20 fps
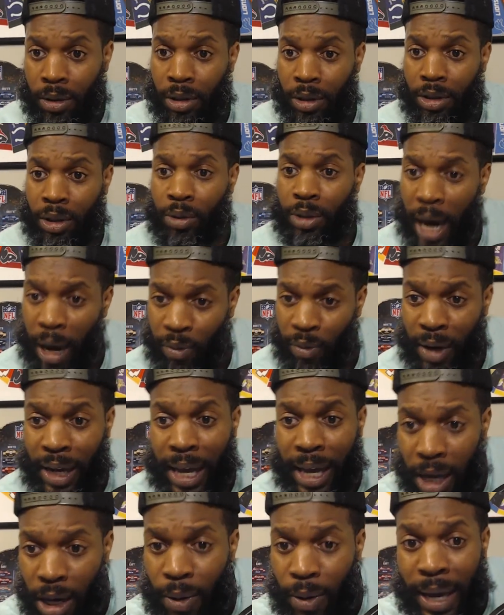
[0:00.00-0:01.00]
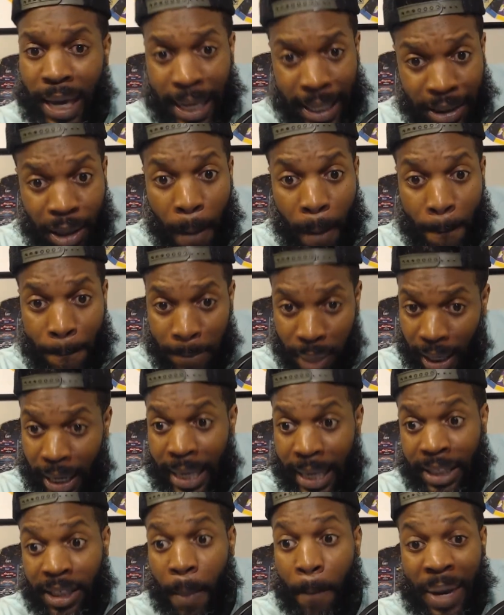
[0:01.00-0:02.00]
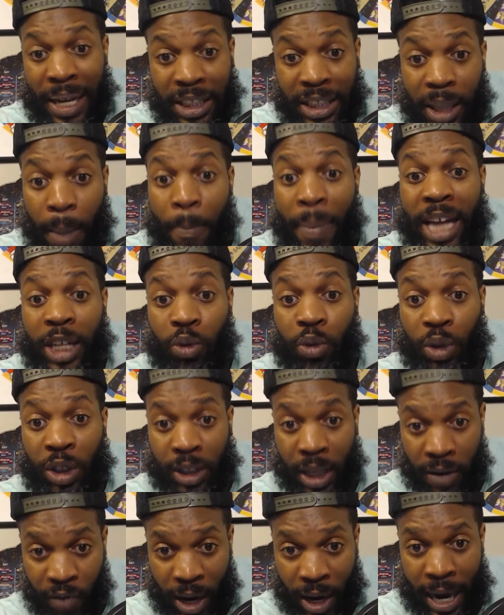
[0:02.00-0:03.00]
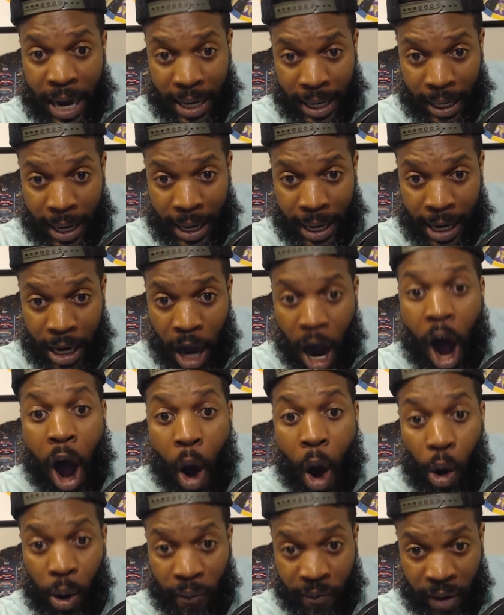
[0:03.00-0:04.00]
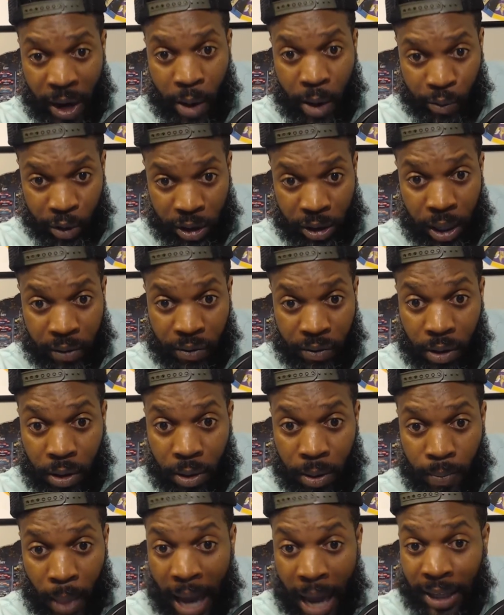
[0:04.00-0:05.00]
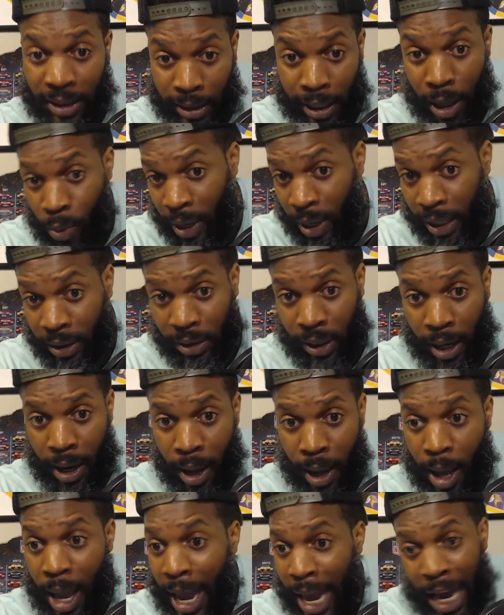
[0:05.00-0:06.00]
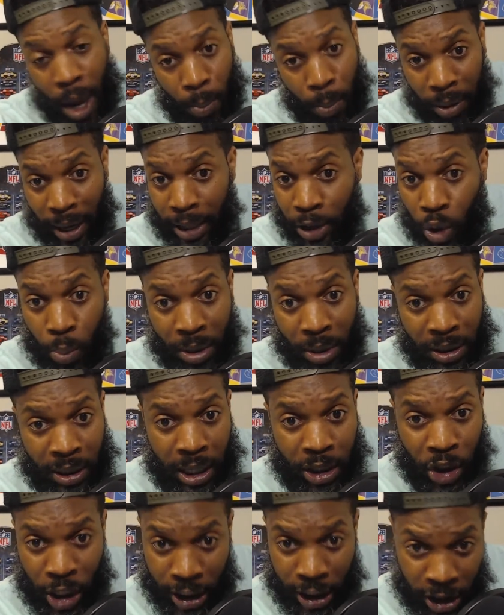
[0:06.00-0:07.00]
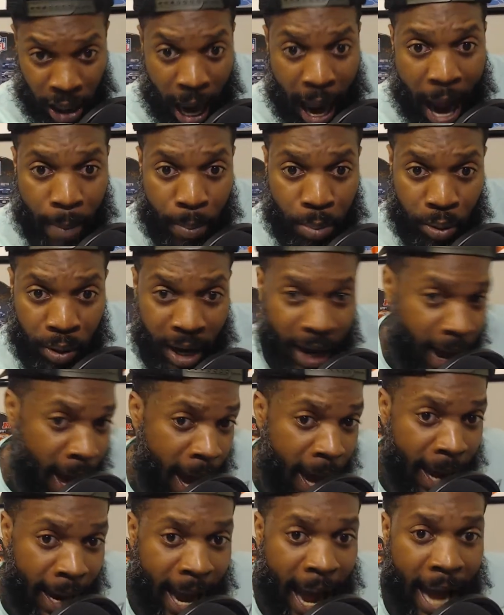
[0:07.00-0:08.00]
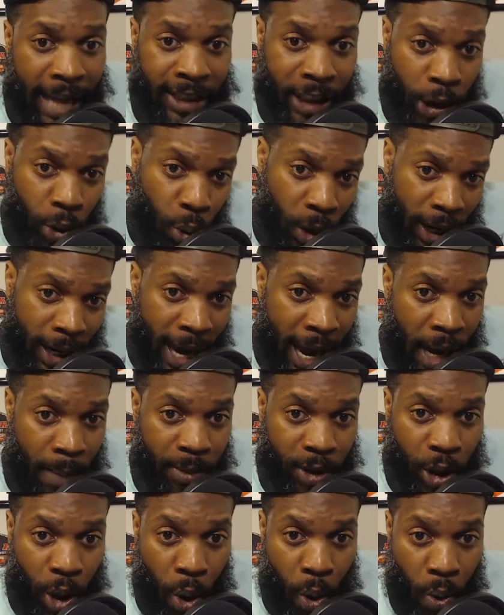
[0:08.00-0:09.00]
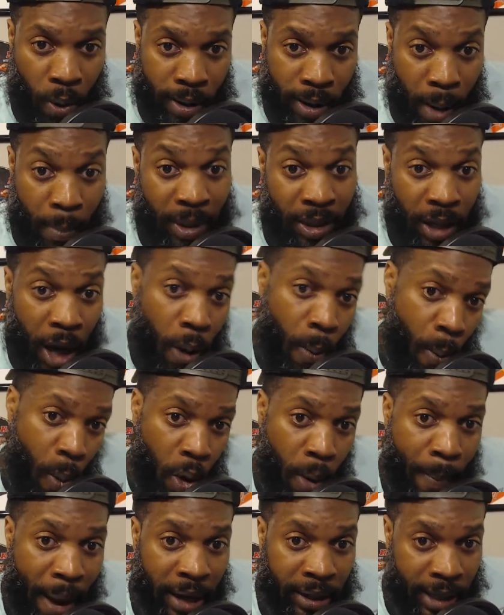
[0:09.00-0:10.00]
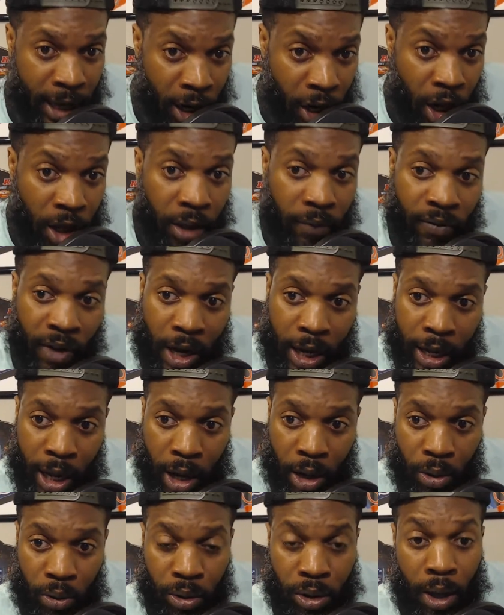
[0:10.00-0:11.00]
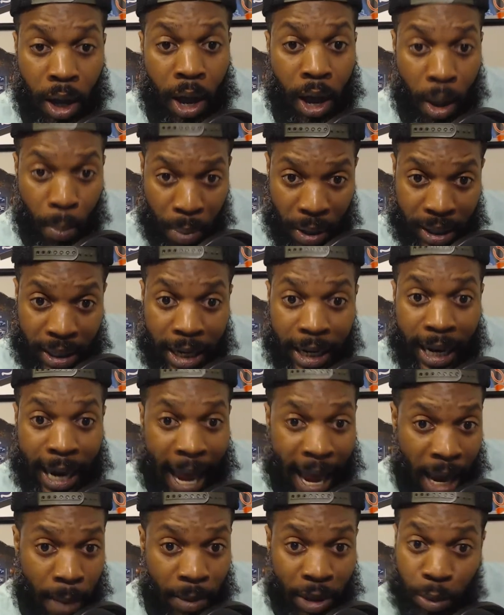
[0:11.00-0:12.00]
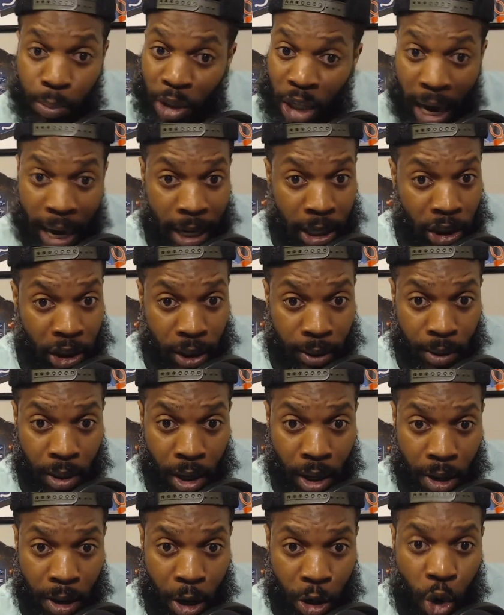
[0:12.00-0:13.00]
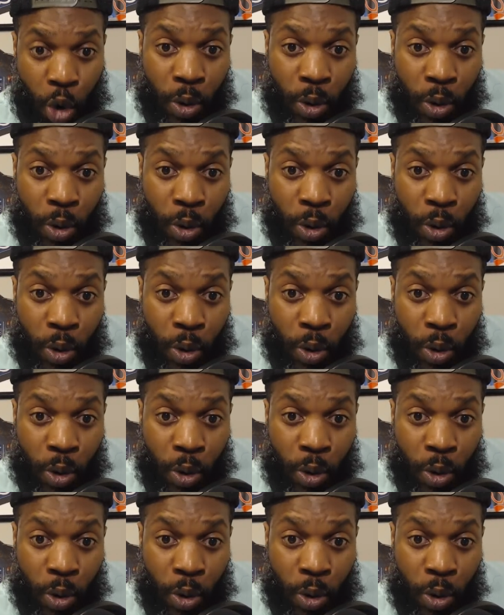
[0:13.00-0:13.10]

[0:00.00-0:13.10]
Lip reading: So Tyreek Hill is a beast, the best receiver in the league, a Hall of Fame receiver. I said what I said. He can play two positions. He's a hybrid. And, guys, that's where the game is going. I'm going to talk more about that in other videos, but the game is changing.